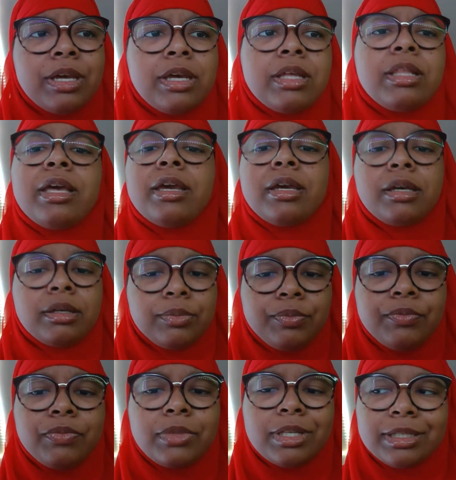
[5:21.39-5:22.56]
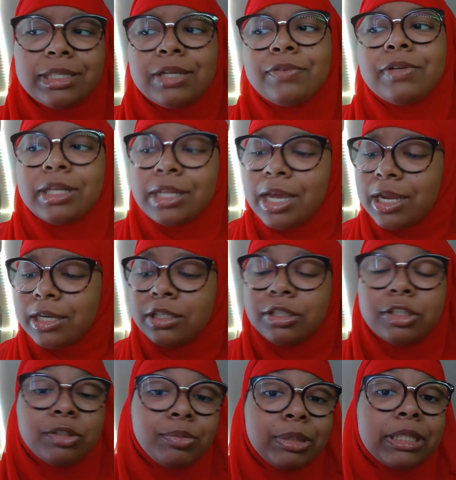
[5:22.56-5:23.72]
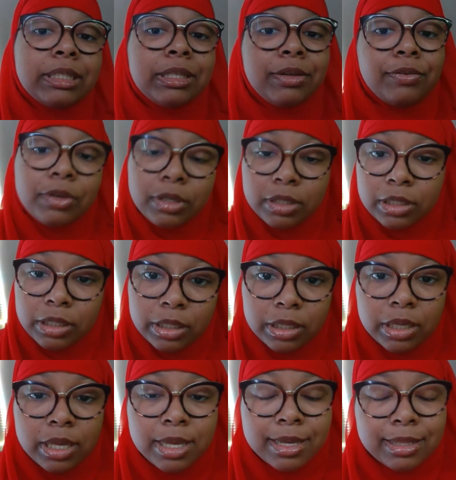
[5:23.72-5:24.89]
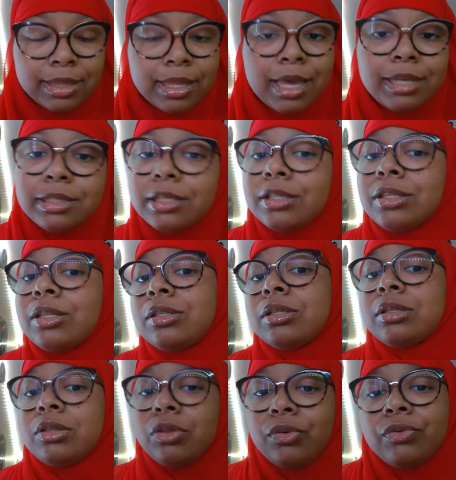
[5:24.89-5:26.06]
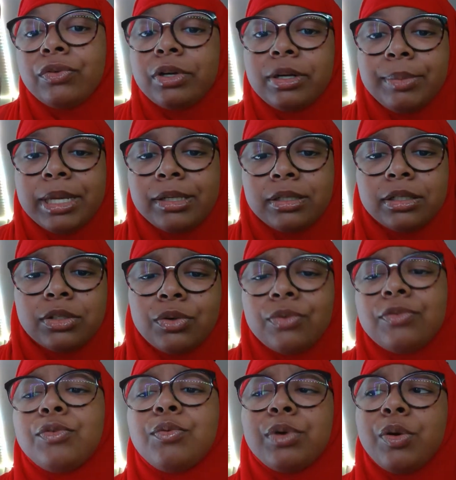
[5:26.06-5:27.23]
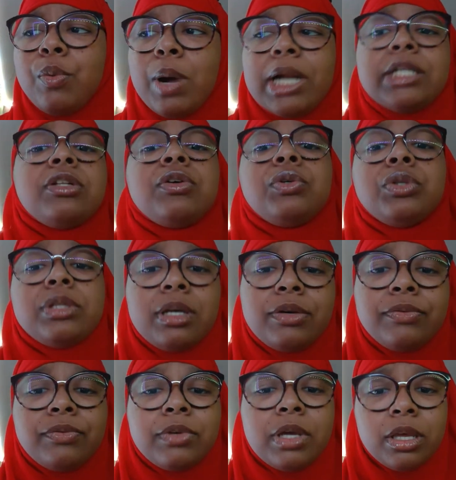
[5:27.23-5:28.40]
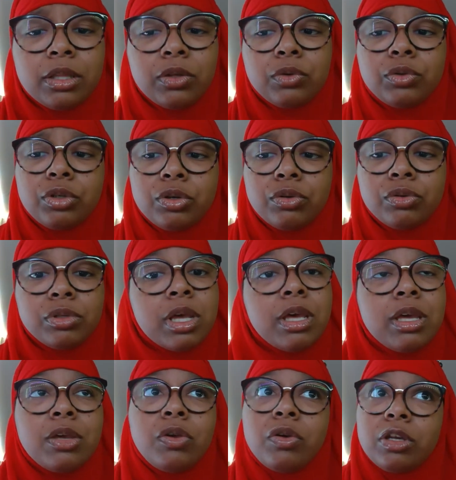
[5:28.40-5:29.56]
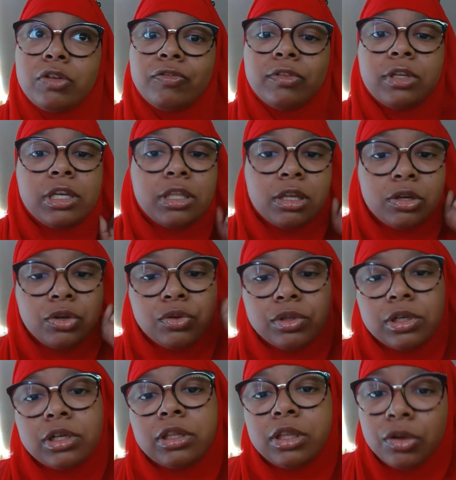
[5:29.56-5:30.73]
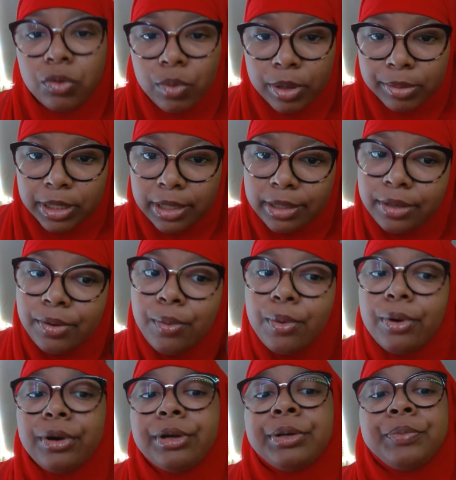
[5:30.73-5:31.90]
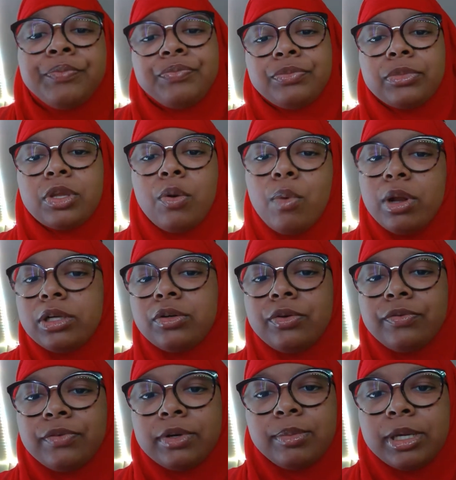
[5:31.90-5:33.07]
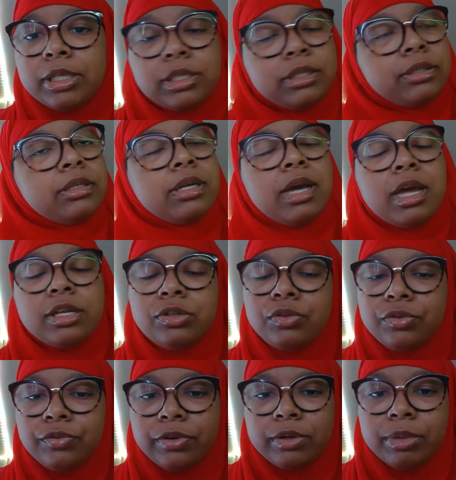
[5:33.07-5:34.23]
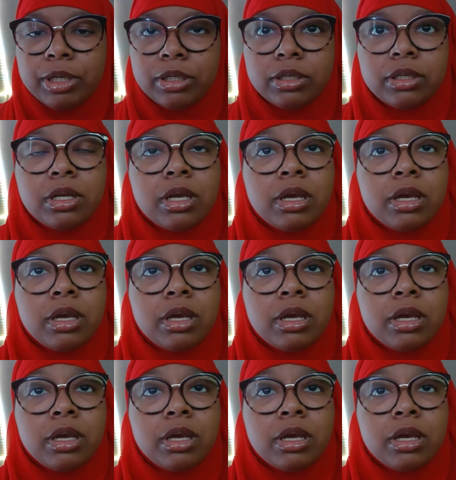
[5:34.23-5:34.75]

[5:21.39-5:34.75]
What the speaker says: like stuff like that is specifically licensed through Funimation. So if you want to watch those shows, you can either use an illegal website or watch it on Funimation. I choose Funimation.